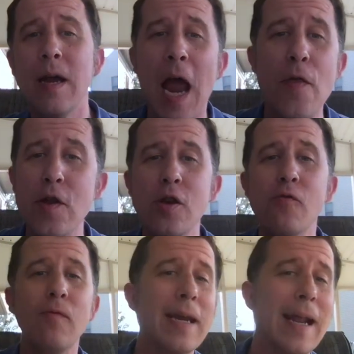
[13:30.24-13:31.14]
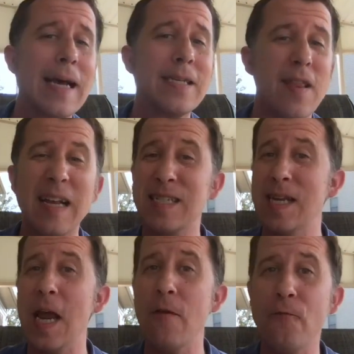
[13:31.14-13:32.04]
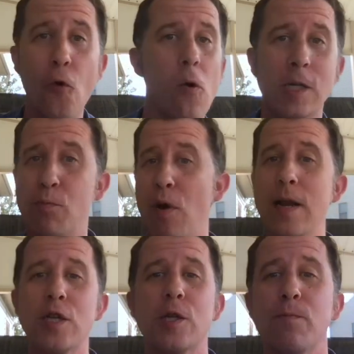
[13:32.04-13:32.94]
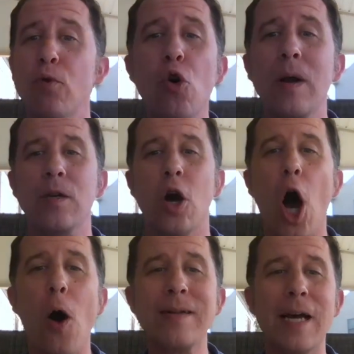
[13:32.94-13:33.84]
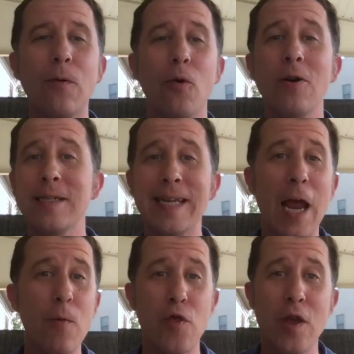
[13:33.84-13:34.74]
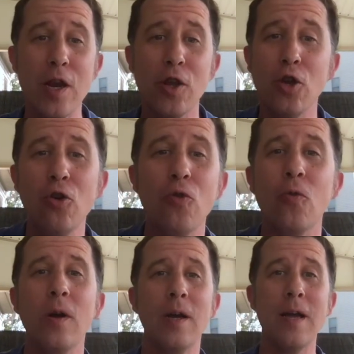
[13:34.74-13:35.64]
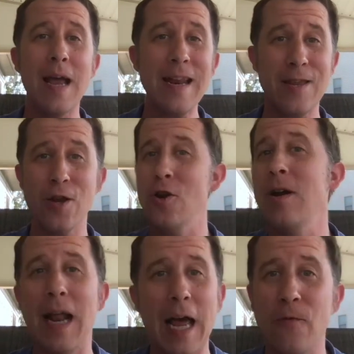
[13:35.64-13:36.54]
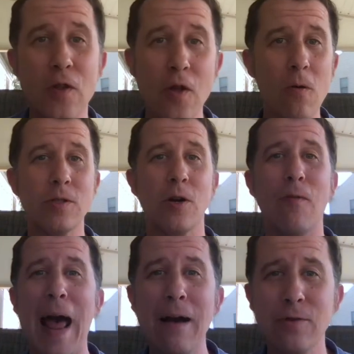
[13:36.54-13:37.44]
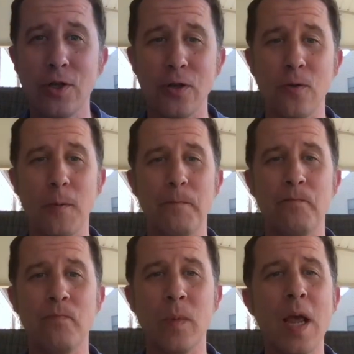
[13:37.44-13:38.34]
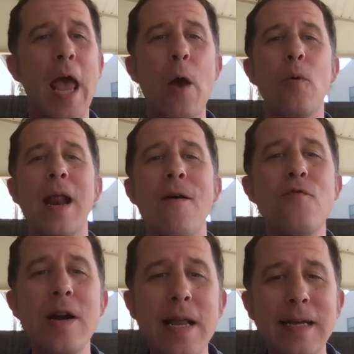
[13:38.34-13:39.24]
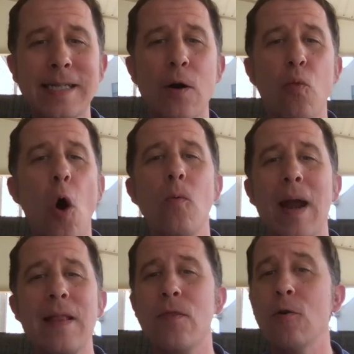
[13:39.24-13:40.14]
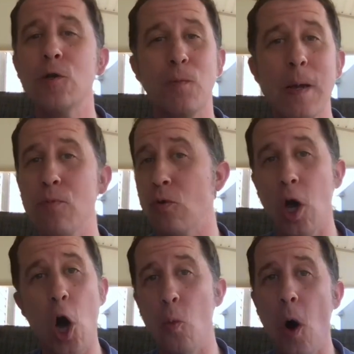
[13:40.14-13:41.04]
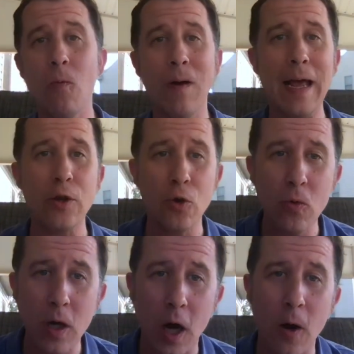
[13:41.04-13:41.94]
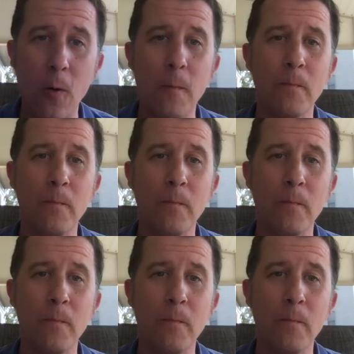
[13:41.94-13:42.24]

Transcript: And then you realize that same force, presence, pull, and call is at work today within you, in your life, and those around you. And whatever it is that won't let those people go, won't let you go.